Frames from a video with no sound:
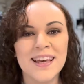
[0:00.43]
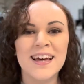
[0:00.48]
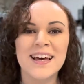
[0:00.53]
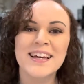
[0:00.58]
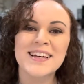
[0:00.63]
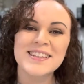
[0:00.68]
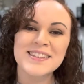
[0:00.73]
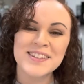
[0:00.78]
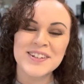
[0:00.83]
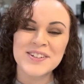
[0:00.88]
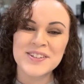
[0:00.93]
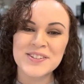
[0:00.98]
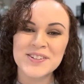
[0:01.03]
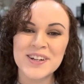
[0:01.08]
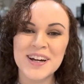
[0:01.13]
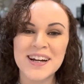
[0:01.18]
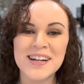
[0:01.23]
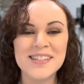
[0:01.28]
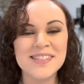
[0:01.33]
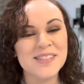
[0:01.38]
Hello you
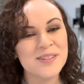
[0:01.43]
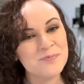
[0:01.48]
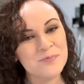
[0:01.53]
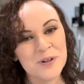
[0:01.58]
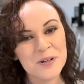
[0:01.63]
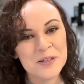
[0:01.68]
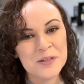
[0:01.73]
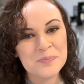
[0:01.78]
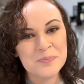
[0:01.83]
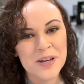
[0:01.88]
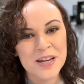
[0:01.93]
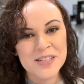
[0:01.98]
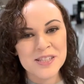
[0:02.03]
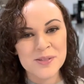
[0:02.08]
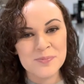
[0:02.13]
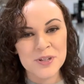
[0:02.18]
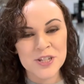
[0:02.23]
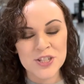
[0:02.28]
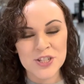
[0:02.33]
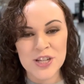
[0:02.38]
guys and welcome back
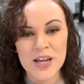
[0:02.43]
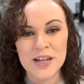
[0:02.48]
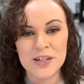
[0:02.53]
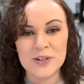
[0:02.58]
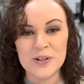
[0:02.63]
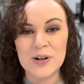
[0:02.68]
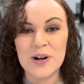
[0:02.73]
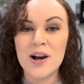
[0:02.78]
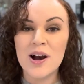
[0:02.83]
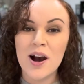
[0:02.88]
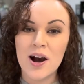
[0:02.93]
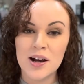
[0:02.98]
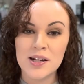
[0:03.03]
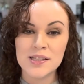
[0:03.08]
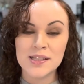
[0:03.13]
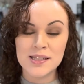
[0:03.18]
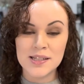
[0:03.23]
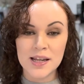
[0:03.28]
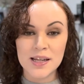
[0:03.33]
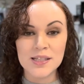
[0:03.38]
to my channel.
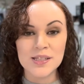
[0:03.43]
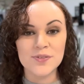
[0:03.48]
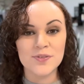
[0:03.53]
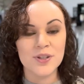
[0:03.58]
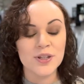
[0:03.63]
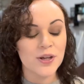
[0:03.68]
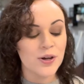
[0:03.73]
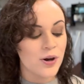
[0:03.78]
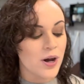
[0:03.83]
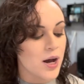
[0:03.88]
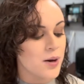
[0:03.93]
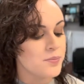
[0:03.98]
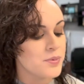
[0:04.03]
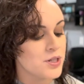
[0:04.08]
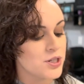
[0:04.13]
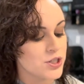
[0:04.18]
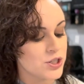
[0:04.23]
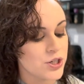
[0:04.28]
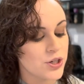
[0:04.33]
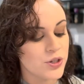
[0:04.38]
On today's video, I'm
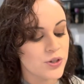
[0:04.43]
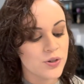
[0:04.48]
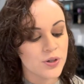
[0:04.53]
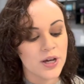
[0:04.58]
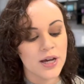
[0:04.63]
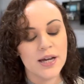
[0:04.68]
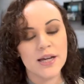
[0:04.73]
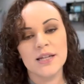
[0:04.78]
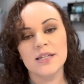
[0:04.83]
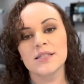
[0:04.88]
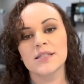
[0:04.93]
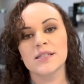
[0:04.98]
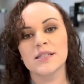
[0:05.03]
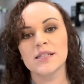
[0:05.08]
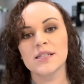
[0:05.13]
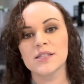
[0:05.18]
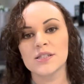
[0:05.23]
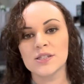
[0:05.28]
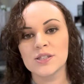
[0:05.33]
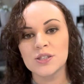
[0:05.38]
going to show you guys
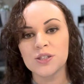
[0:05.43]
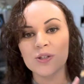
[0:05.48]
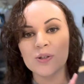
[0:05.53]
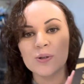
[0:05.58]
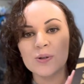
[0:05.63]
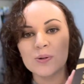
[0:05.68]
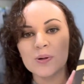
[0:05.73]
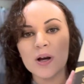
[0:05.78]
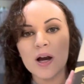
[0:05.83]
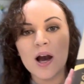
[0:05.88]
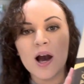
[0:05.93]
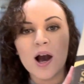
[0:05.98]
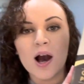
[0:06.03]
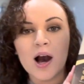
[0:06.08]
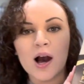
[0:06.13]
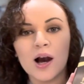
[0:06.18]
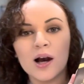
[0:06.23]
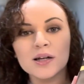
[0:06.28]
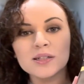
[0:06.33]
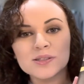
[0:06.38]
this new
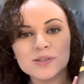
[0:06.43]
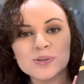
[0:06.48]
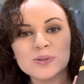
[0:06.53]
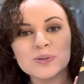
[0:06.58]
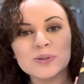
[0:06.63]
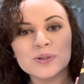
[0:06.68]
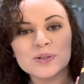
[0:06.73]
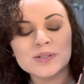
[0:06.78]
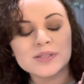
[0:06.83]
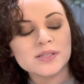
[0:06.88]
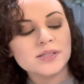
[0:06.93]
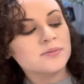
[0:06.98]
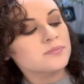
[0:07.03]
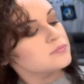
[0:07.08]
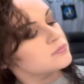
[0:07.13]
Hot Tools